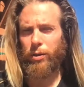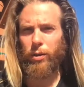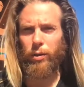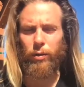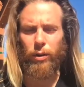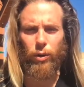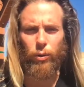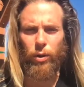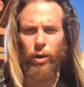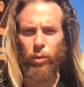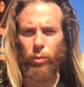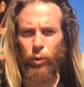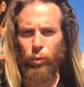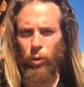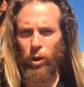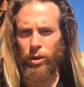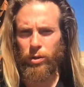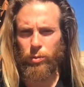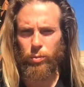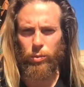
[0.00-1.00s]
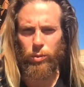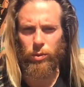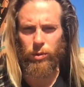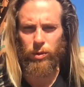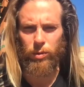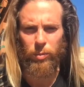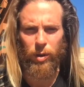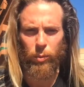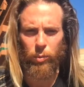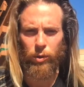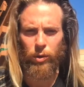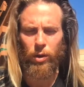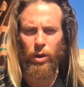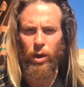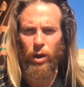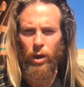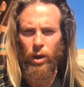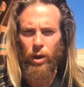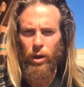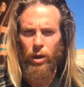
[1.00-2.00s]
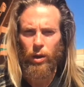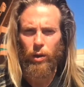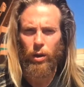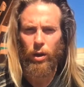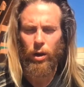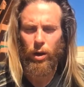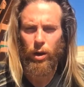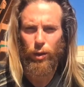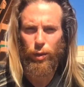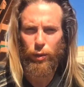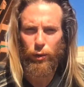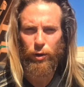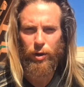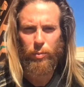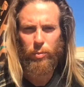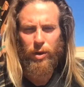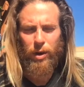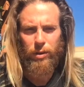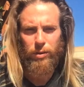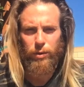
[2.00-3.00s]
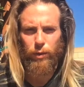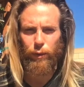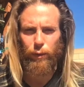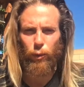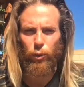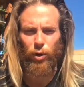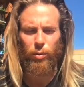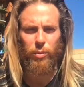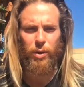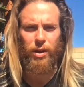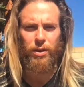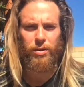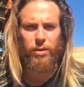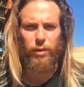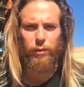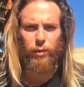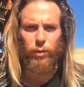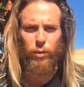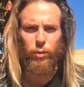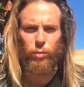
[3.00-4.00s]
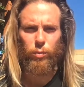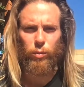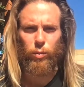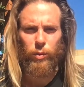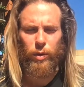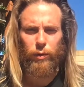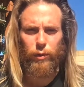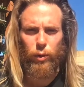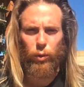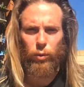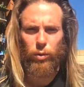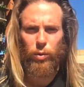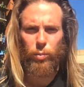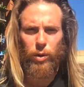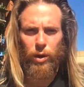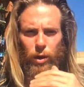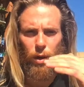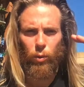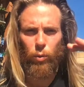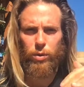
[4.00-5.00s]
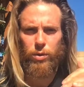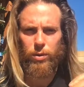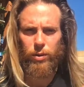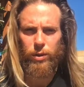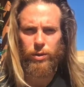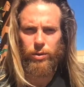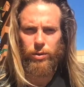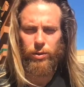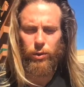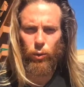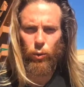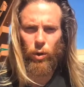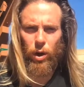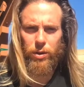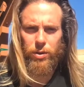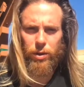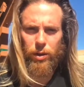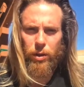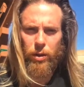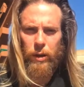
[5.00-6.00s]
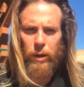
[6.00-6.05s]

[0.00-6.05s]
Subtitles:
They're incredibly watchable. It's maybe 30 minutes to 40 minutes if you depending on which lists you're watching.